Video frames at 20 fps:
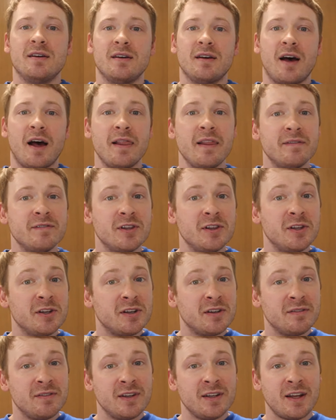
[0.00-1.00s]
I love the look
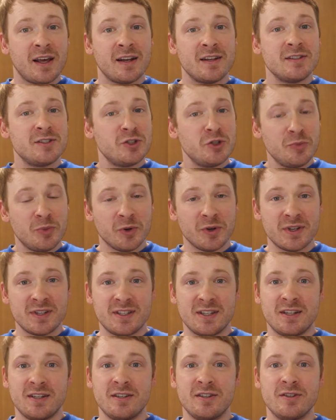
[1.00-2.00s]
of it, and it's super
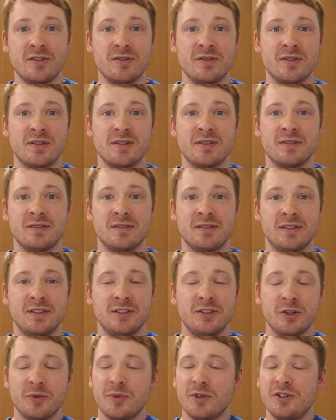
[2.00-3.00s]
easy to use. It
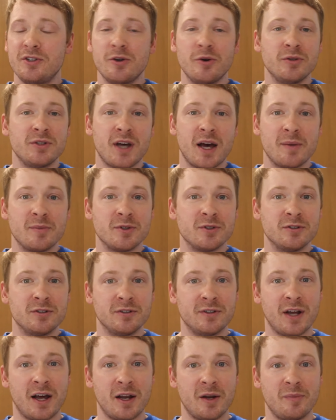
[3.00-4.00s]
took me no time to
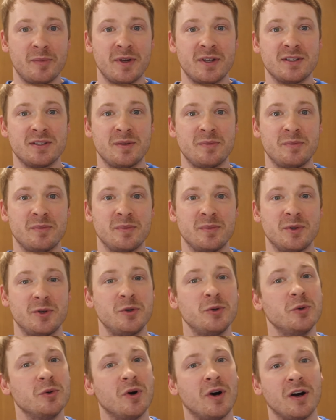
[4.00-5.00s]
learn how to make some
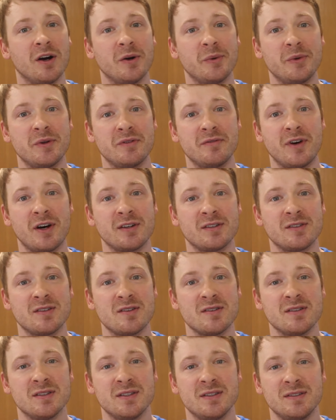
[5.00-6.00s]
cool art with
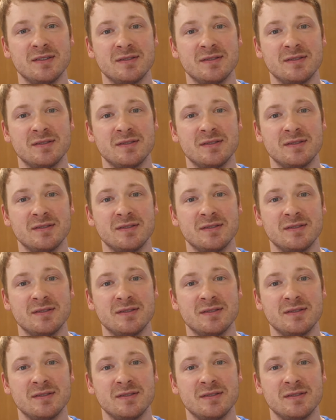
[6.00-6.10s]
voxels.